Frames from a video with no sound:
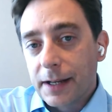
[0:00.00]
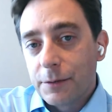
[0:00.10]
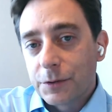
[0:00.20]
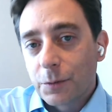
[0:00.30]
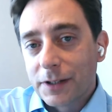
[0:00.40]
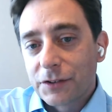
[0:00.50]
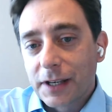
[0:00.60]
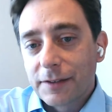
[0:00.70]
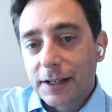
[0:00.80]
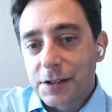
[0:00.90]
He was once
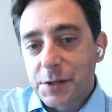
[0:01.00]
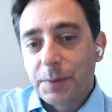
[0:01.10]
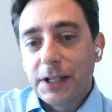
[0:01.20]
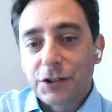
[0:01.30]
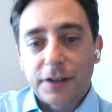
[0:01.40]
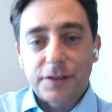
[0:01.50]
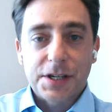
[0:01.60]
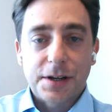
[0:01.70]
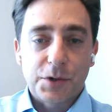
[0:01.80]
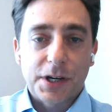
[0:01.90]
giving a speech on the
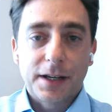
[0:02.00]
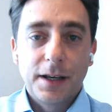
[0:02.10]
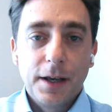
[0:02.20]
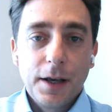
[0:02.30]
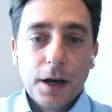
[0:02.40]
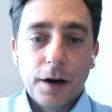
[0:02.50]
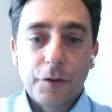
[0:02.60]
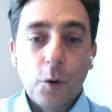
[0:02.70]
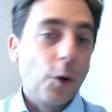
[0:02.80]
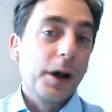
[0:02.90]
subject
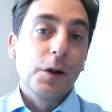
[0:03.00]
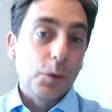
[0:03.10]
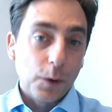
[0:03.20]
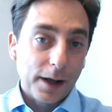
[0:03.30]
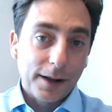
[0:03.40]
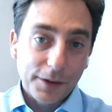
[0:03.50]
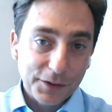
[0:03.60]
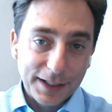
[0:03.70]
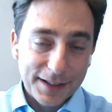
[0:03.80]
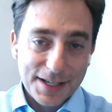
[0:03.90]
of oil wells in the